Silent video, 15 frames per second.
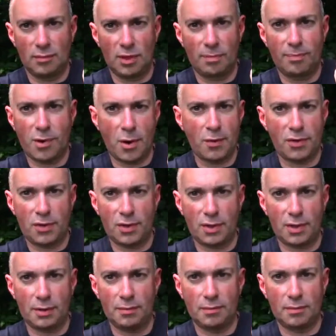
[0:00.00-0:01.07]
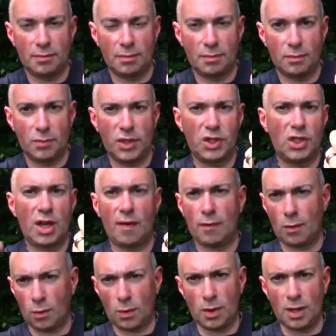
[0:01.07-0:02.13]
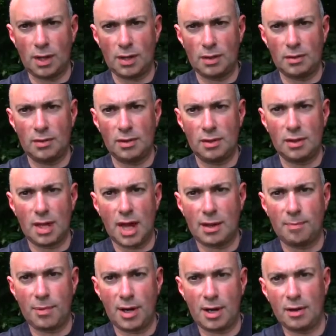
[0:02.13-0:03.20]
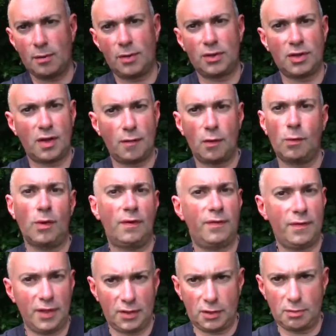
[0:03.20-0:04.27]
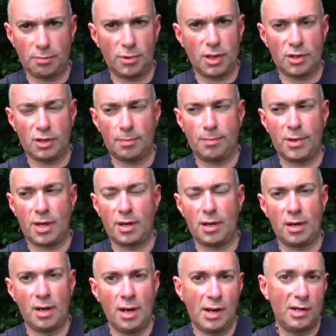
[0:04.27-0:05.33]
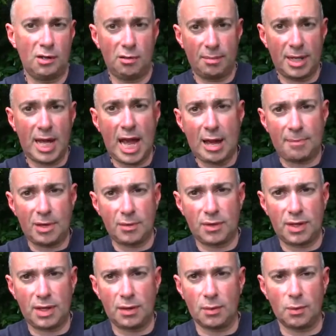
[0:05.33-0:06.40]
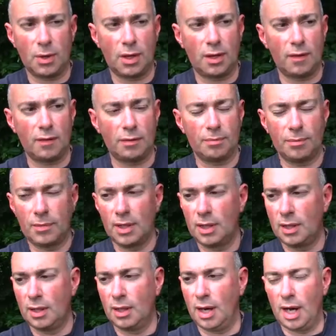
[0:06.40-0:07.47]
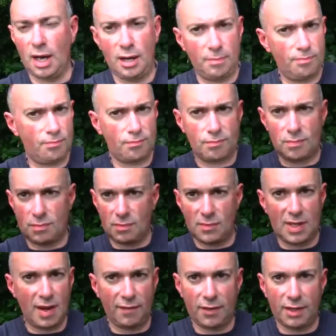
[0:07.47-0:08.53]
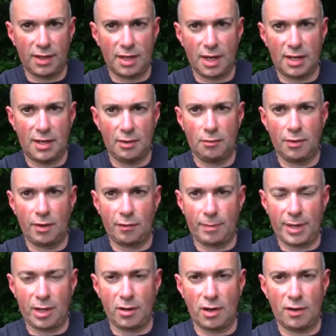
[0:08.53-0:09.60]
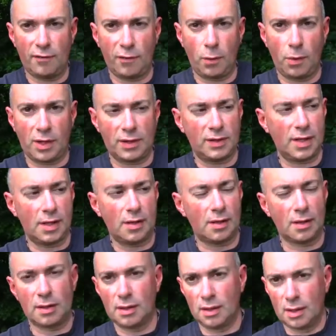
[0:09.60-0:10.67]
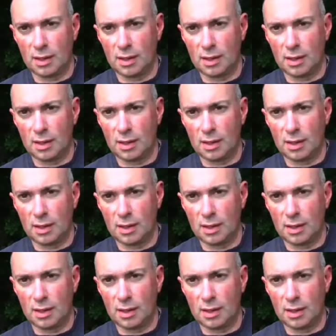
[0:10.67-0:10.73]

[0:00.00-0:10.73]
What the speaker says: they're both good. Whichever one you like better, whichever one fits your budget better, you'll be happy with either one of them. I'm definitely not getting rid of my R40 Seeker.